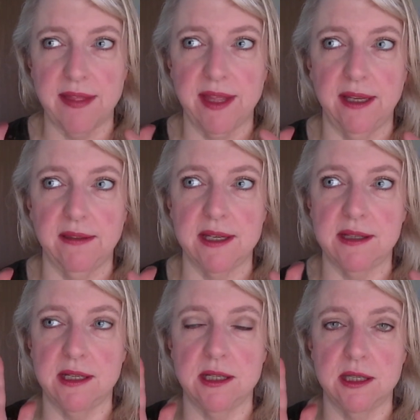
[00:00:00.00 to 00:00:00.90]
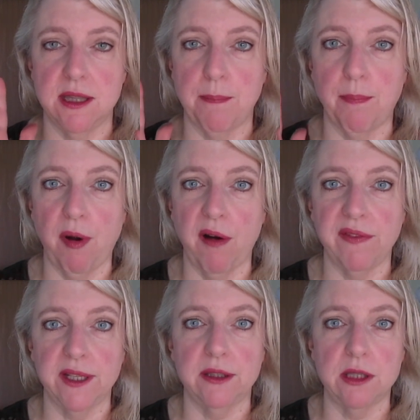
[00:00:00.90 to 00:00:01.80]
I think this is the
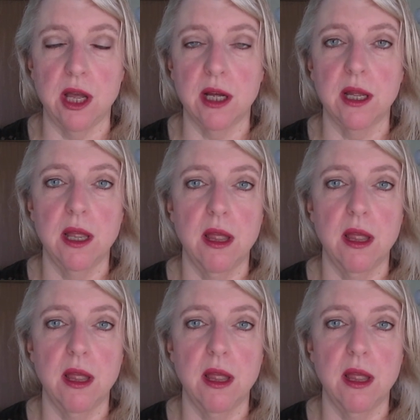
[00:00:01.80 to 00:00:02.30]
perfect look